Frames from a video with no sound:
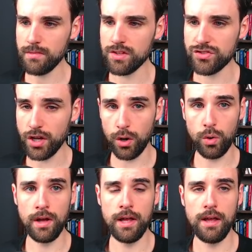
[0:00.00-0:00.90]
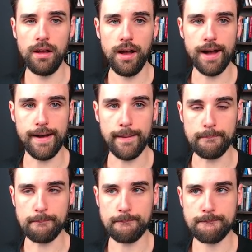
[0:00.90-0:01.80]
So,
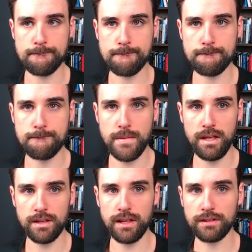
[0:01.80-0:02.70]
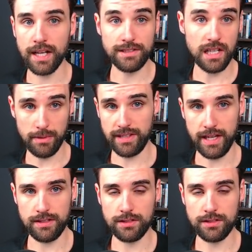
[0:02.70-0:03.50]
um, let's kind of talk about that.